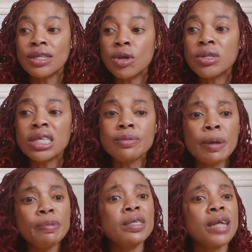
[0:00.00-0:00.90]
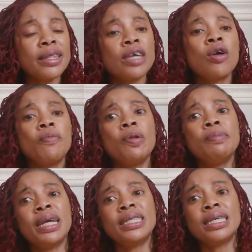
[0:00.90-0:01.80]
noticed people started
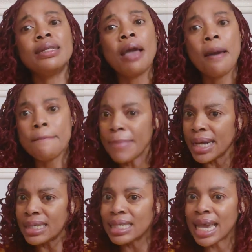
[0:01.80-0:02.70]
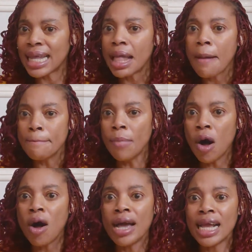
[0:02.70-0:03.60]
complimenting my skin
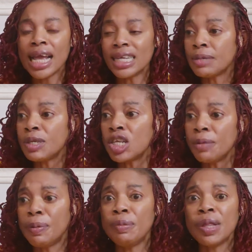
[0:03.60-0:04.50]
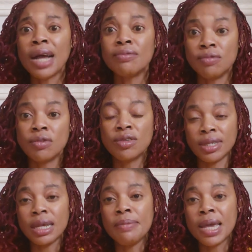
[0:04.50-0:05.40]
more, especially people that
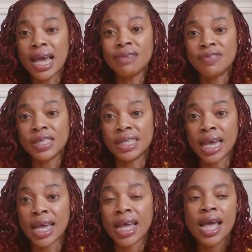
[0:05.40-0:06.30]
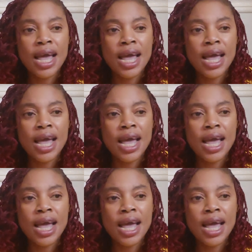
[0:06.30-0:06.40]
see me every day.